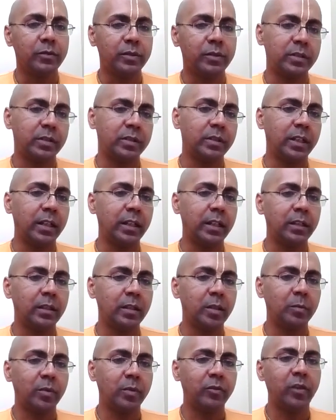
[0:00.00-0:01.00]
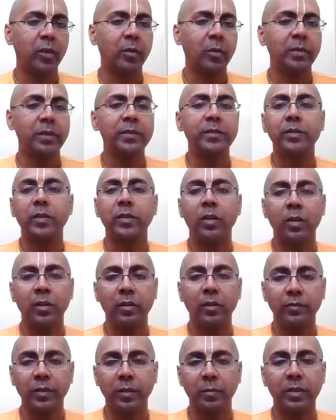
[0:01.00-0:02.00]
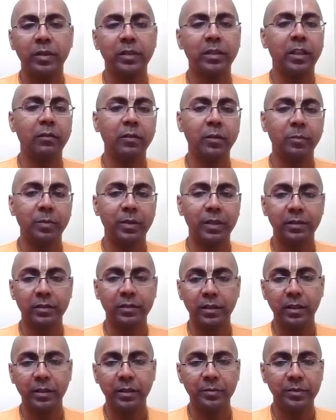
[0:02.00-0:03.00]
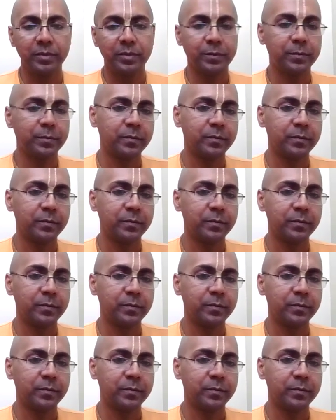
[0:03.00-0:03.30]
It is entitled The Performance of the Vrindavan Pastimes.